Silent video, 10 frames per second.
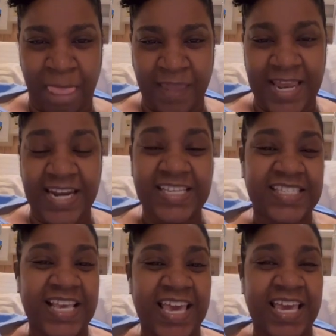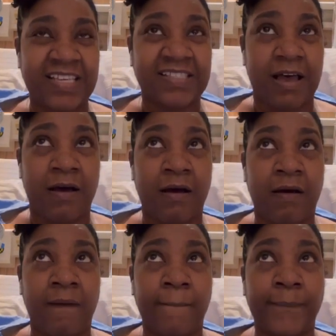Then it says,
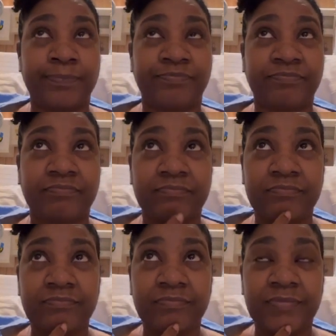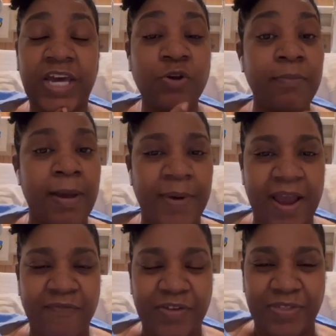I don't remember
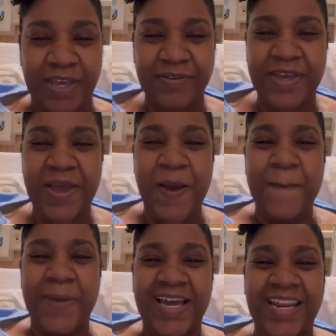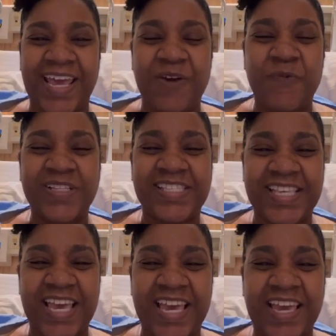everything, but it would
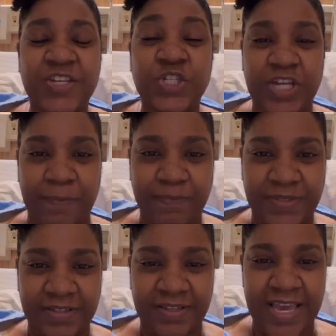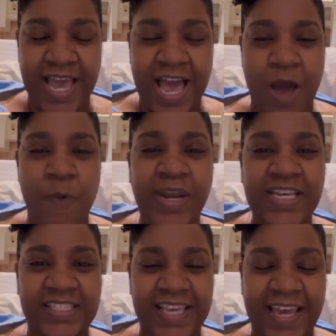say shipped. And when it
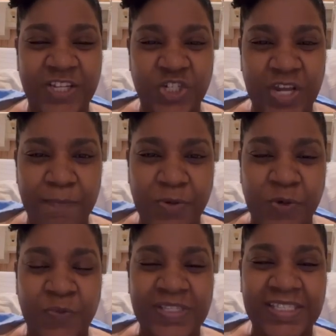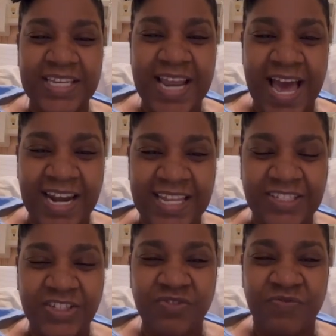said ship, you will see that
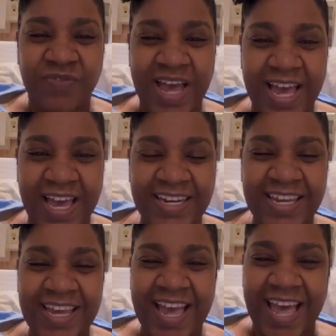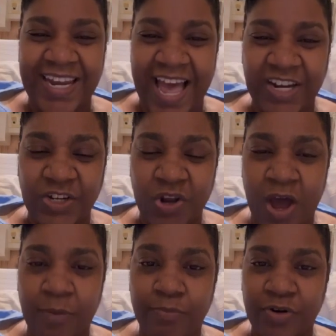little van and that
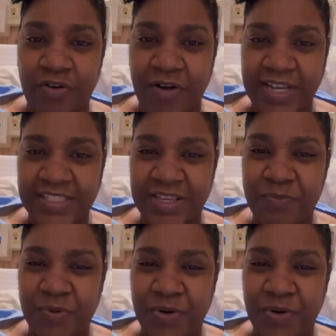dot progressing.